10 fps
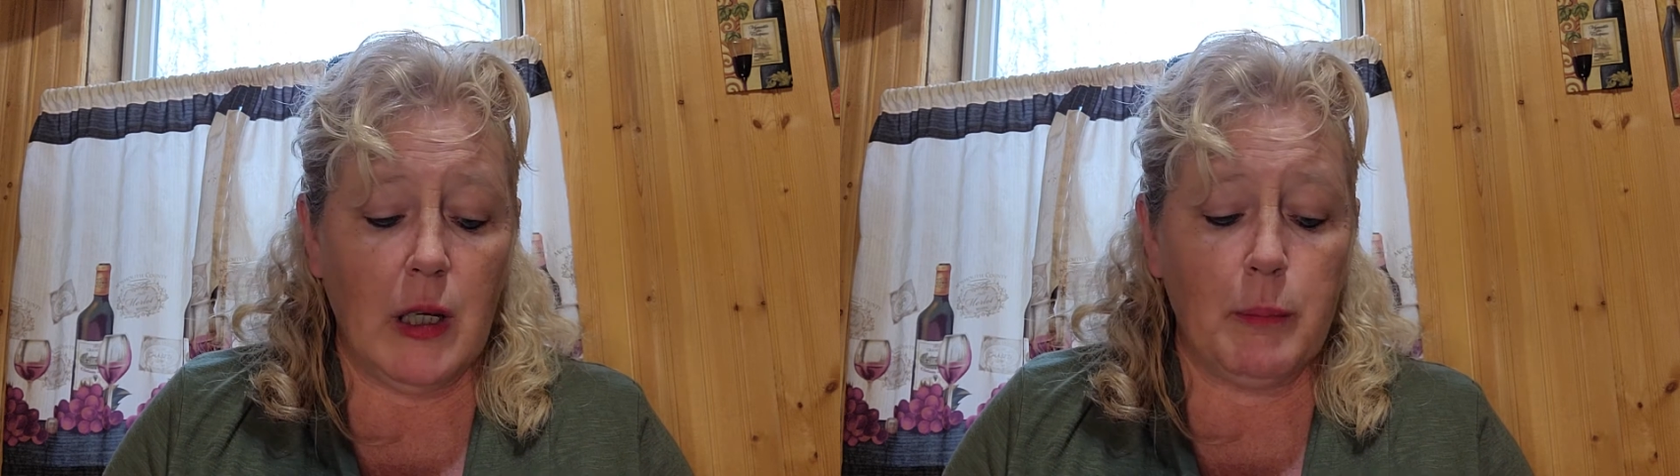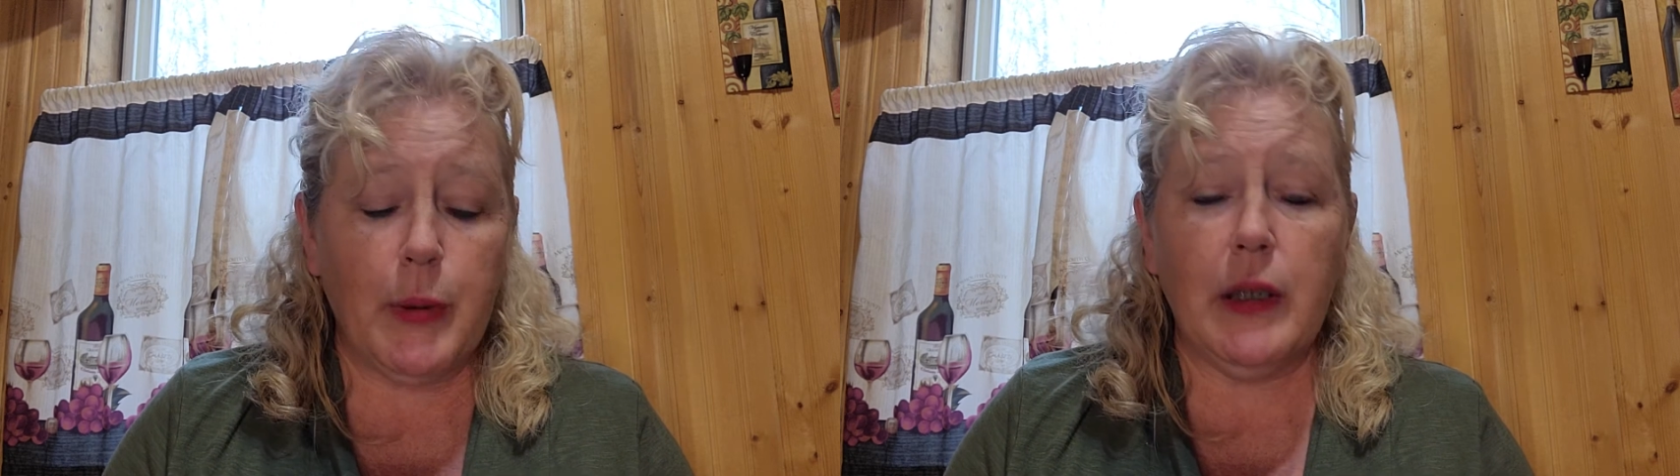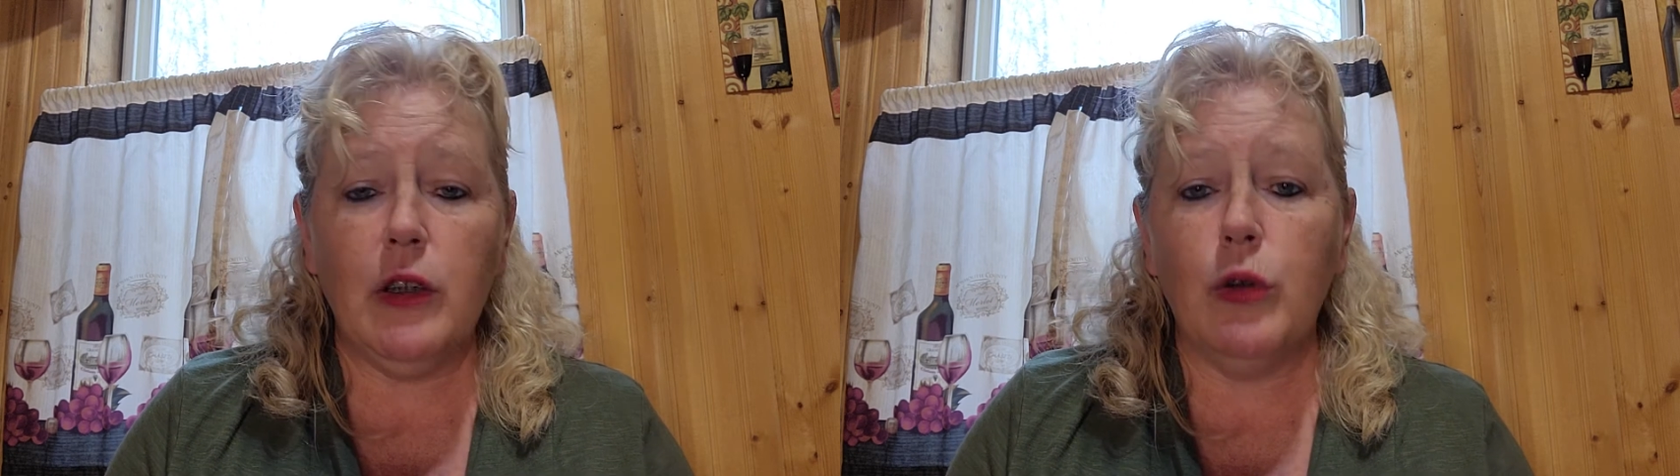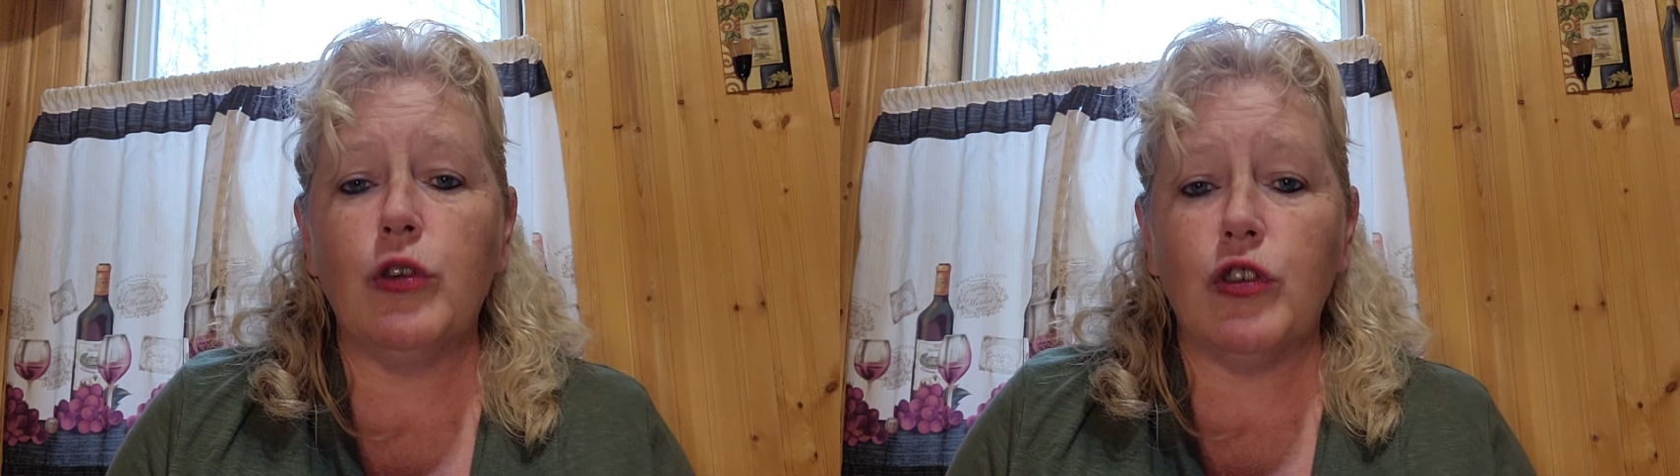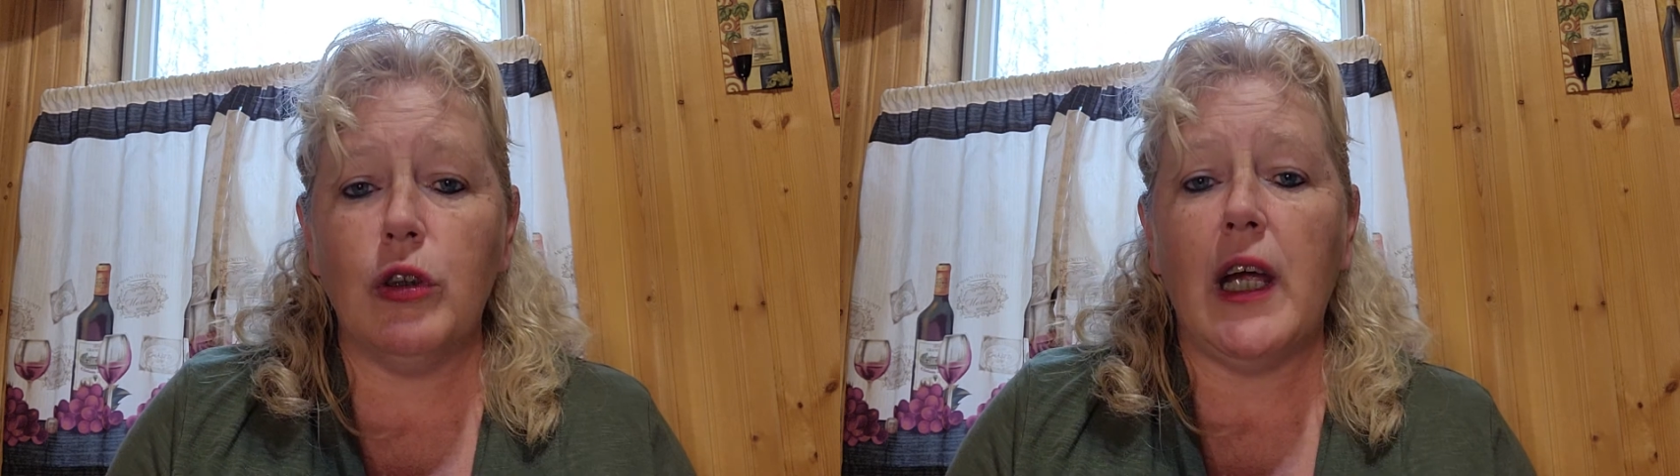But you
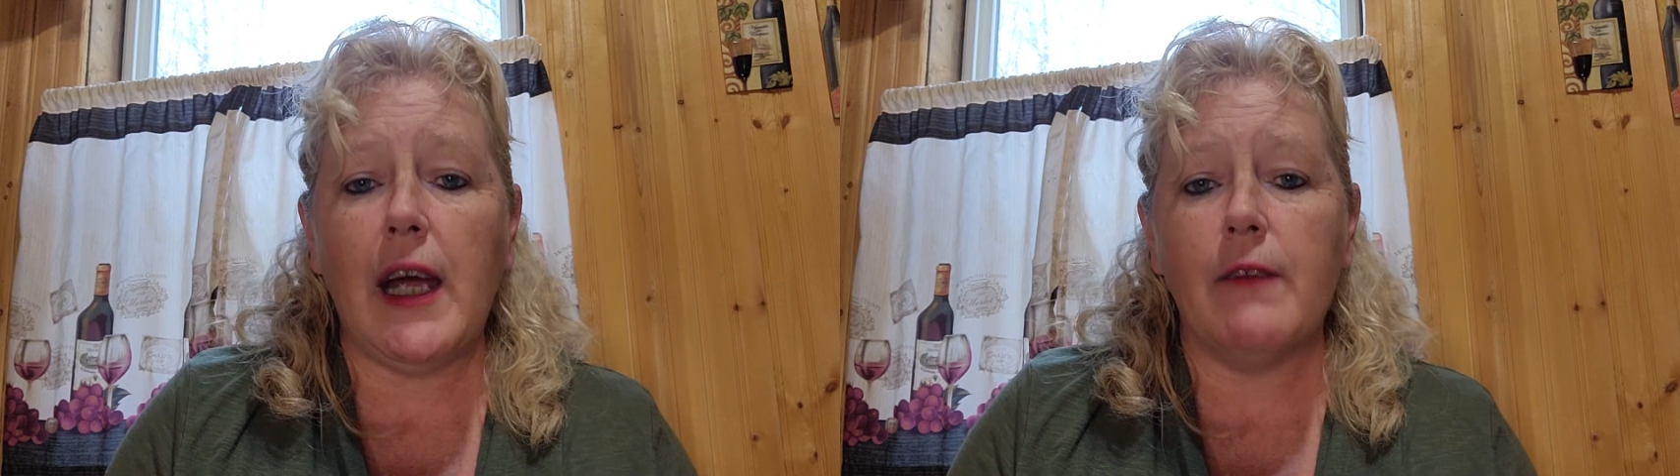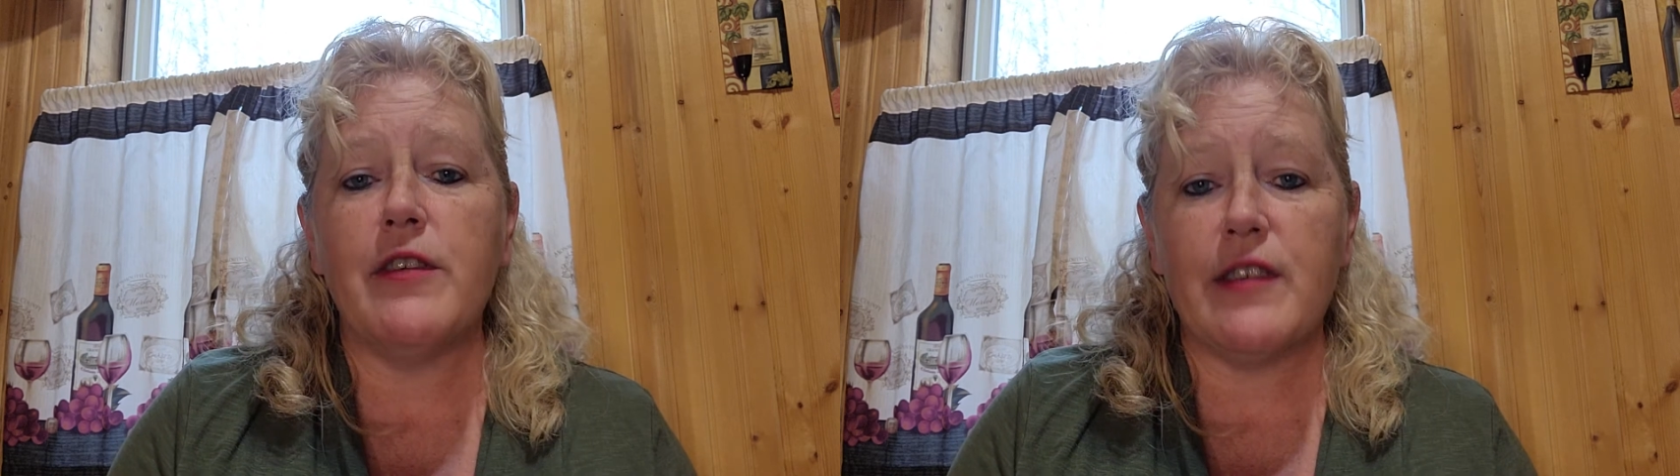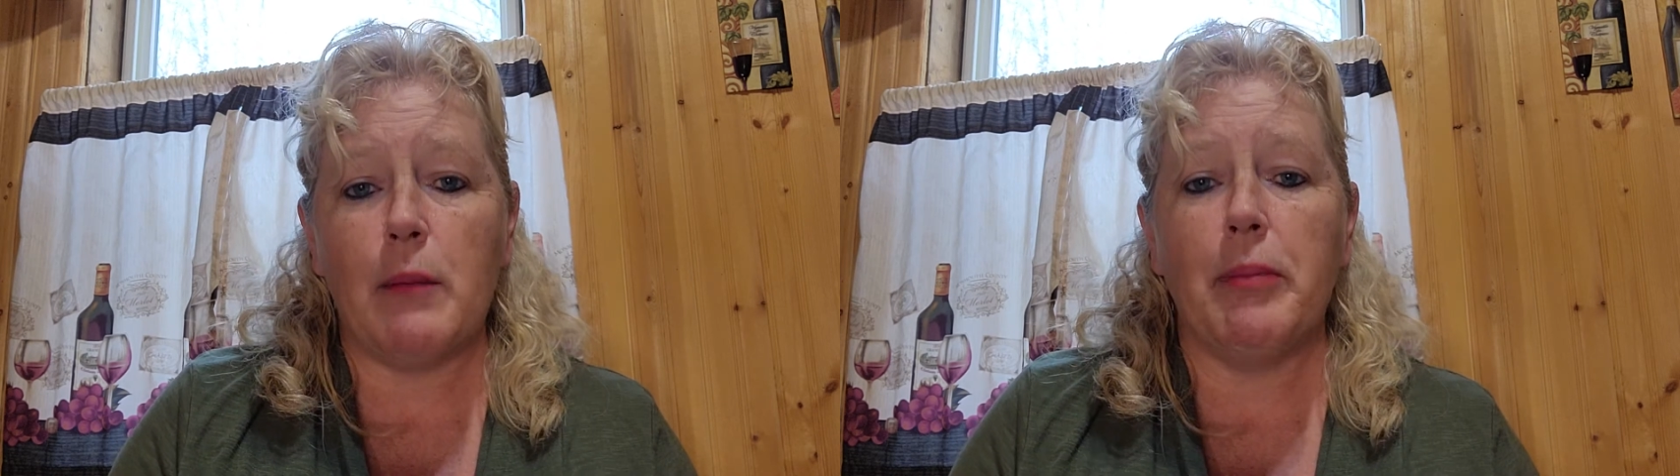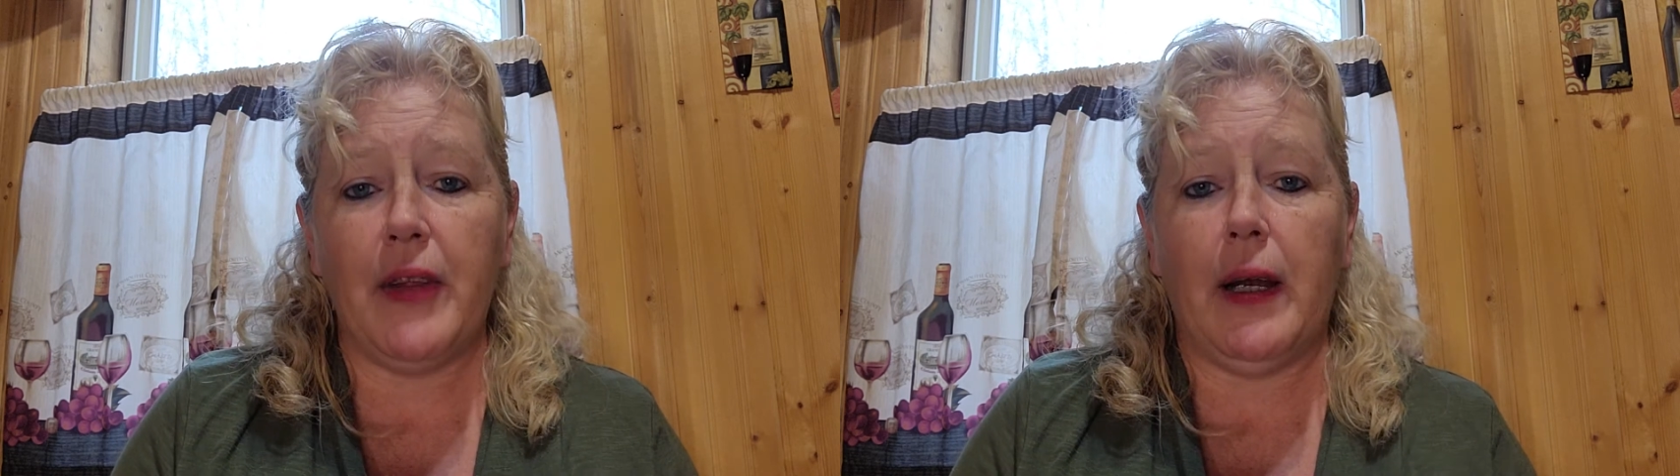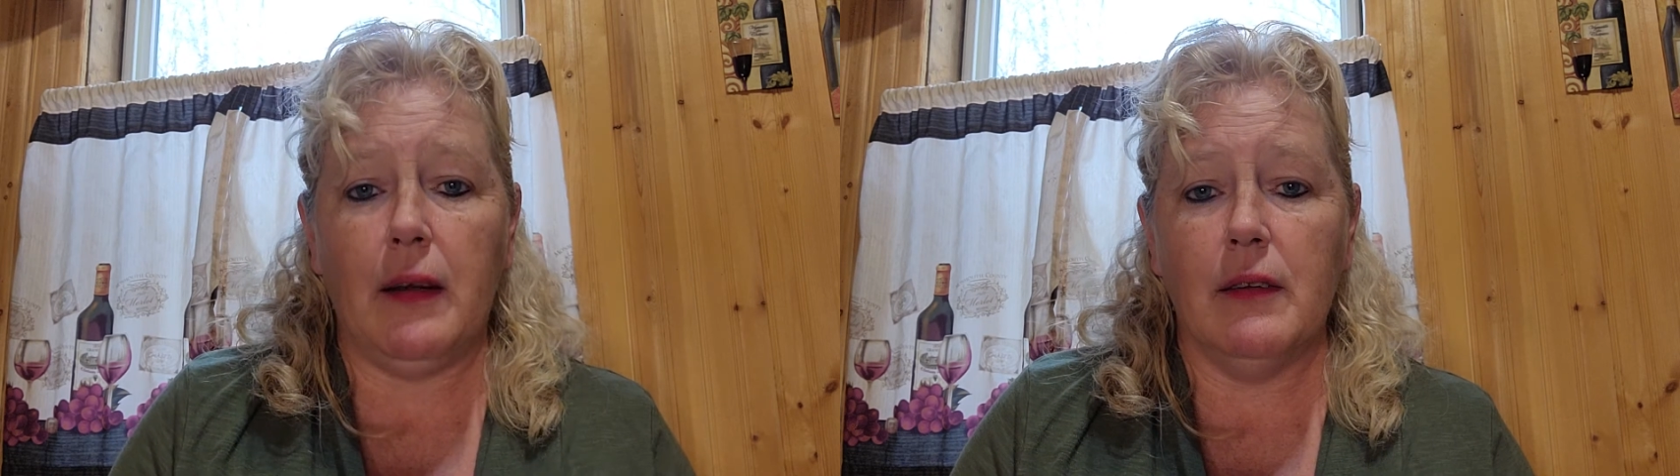should have
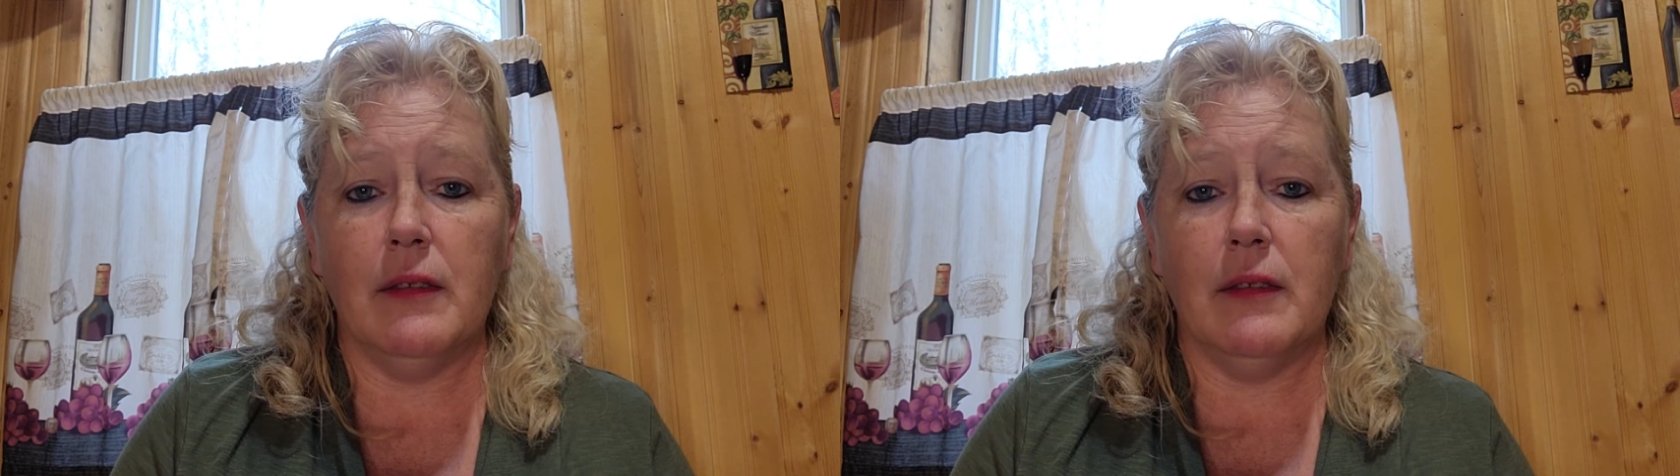something.